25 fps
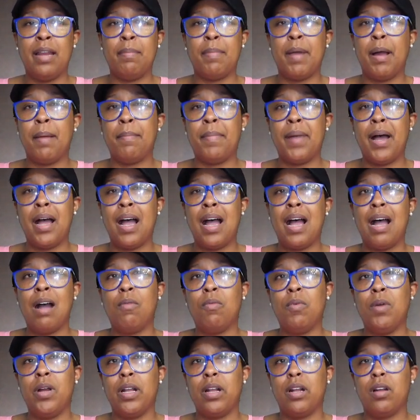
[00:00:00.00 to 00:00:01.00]
in my mind
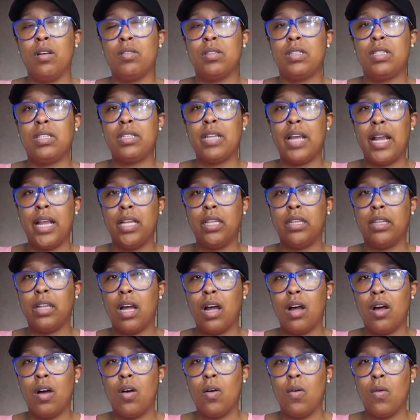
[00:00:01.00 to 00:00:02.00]
I wasn't going to stay
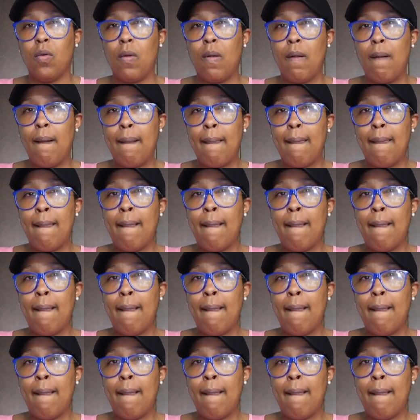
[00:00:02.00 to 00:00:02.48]
long.